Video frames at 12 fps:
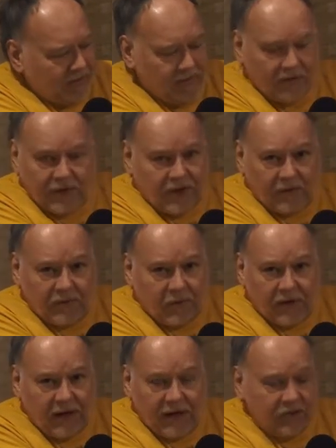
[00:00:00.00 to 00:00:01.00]
you know,
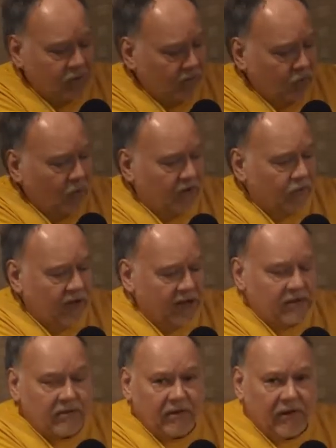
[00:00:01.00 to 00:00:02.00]
great. It's, was well
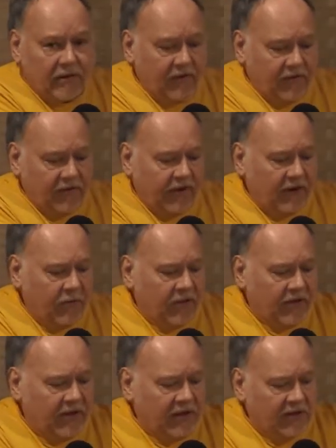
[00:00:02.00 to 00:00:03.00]
written. They're, they're very well
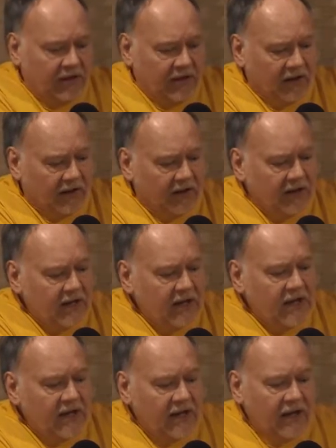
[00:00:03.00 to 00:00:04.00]
written technically,
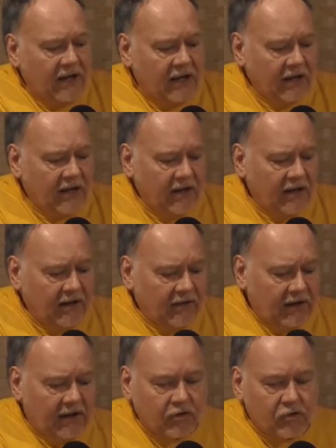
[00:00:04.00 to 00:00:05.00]
and the
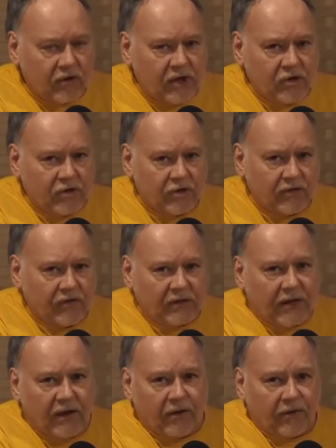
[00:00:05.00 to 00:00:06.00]
illustrations, the
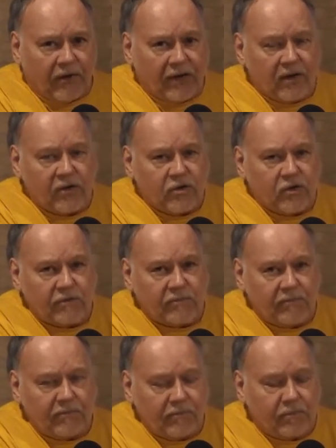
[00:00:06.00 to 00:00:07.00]
photography is just
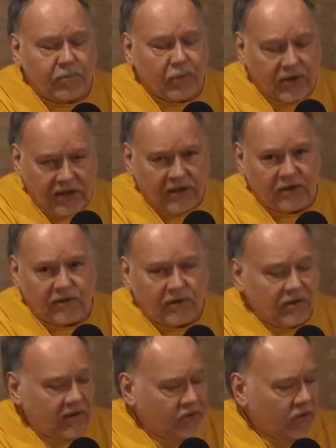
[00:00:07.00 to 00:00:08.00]
brilliant.
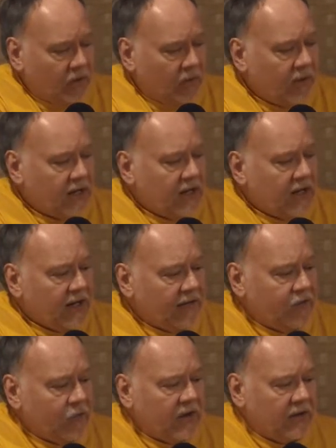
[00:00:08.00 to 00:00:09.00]
So,
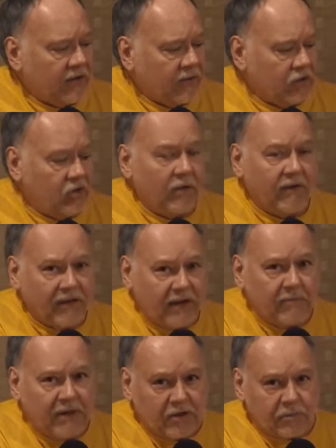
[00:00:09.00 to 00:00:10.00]
if you want two of the
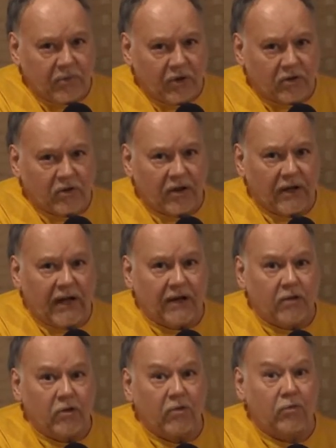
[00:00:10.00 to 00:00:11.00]
best books on how
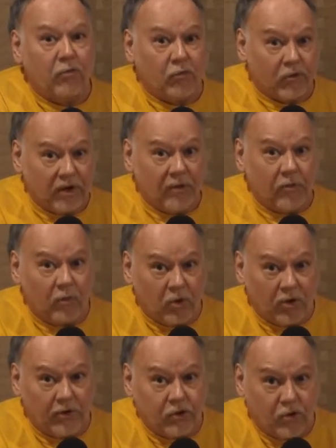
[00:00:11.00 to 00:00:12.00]
to do real
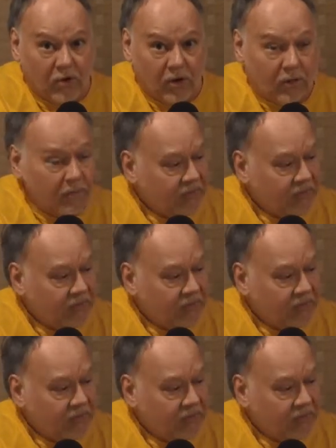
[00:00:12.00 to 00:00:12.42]
world judo,